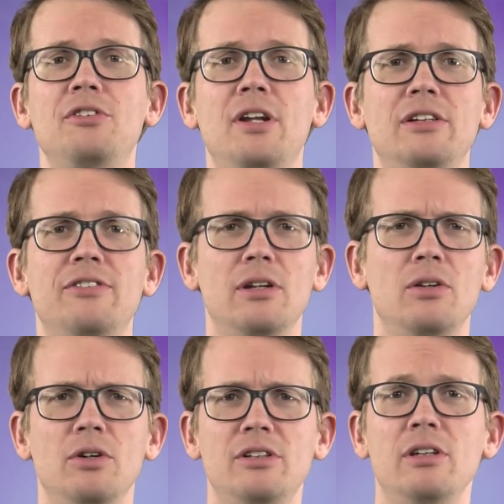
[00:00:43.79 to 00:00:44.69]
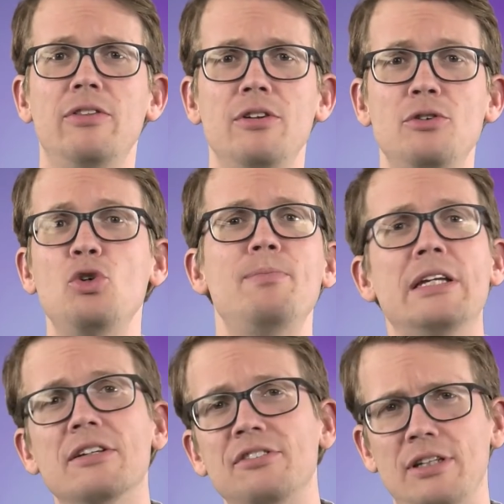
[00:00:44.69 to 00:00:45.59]
studies that looked into the
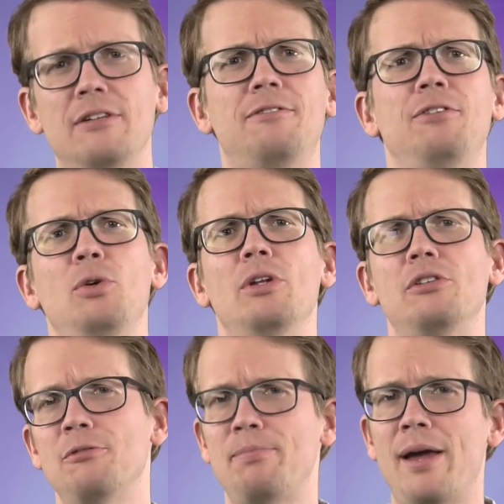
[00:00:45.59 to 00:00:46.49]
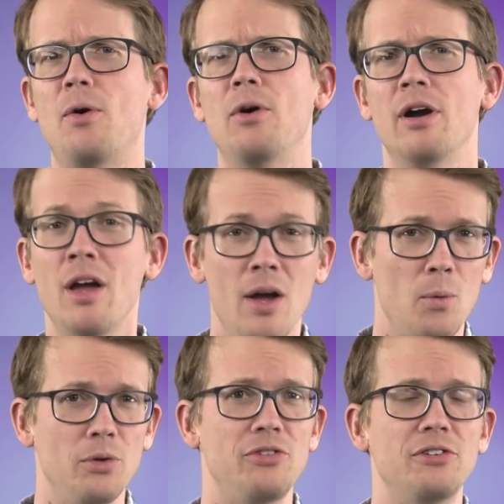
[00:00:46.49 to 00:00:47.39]
dubious influence of power
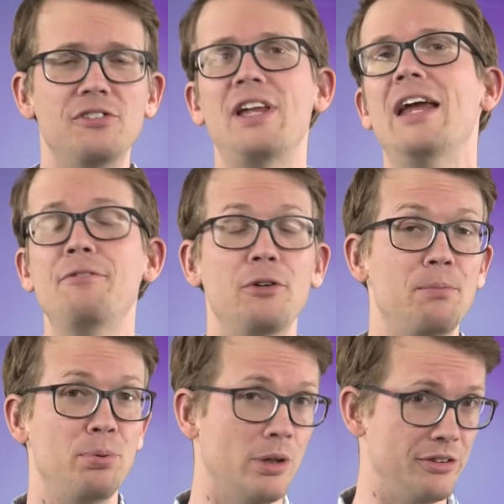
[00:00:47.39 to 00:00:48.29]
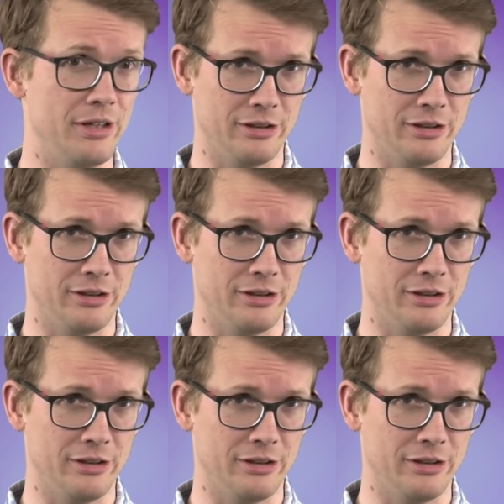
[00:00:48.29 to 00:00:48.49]
was the Stanford prison